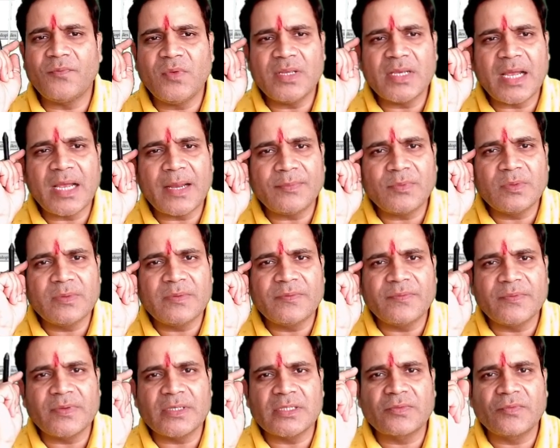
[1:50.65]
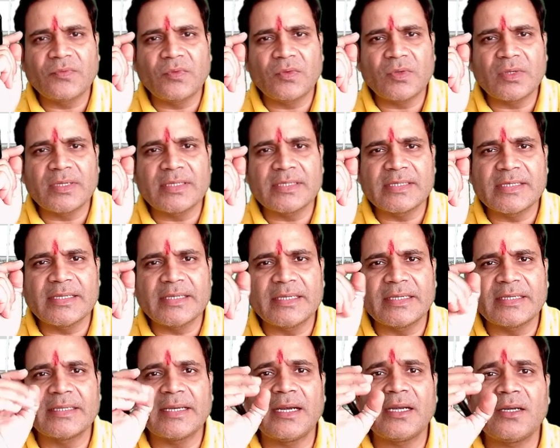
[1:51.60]
we have to first focus here
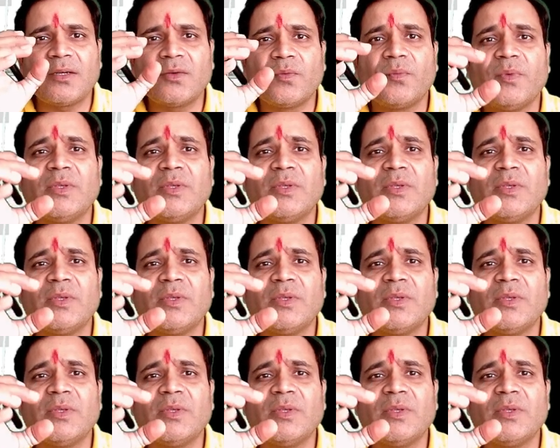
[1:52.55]
that